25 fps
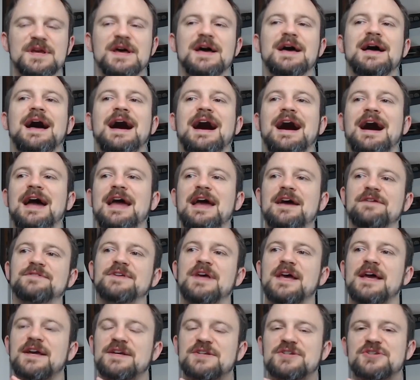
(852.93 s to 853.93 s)
I have to
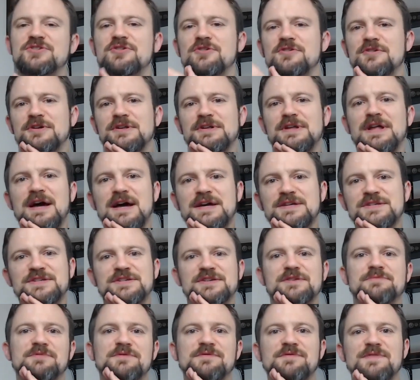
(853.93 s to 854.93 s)
externalize
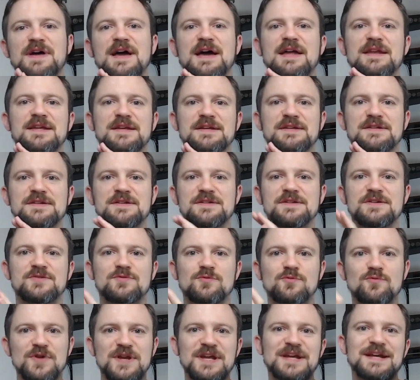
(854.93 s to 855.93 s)
some of that into this
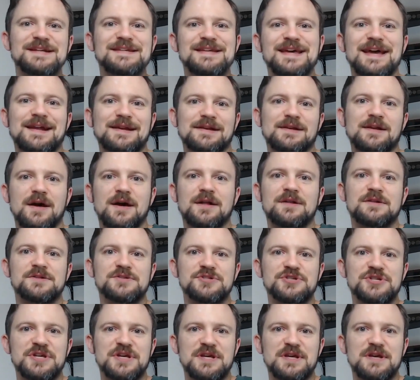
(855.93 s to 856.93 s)
ring
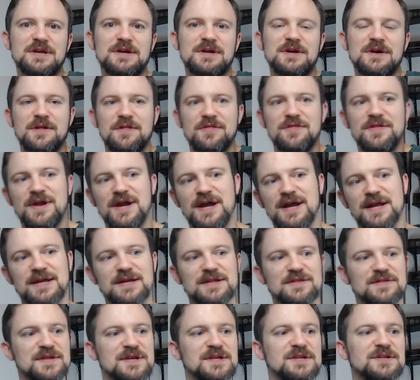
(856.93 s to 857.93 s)
technology that I can
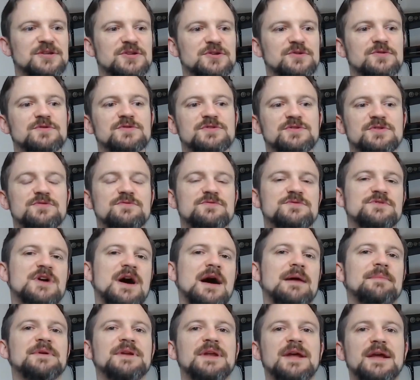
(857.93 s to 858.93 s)
then use to
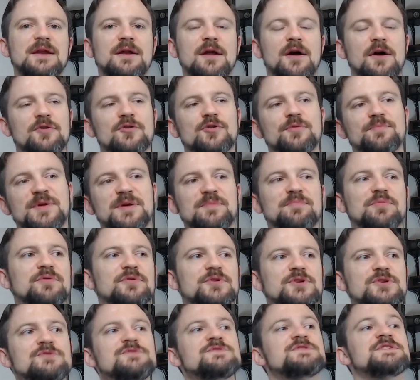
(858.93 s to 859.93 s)
dominate other people
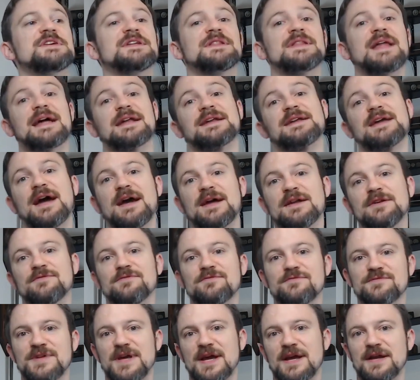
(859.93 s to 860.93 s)
using that kind of
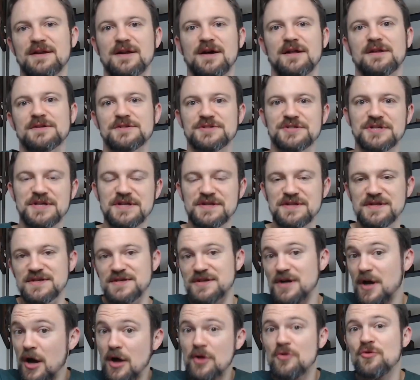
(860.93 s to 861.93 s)
technology in these
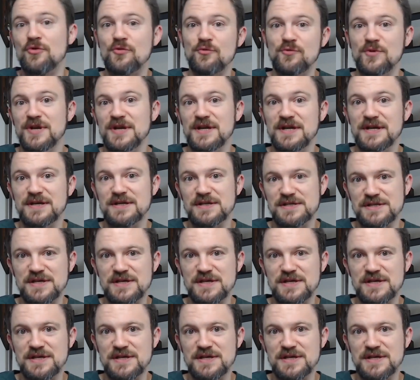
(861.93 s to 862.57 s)
other rings,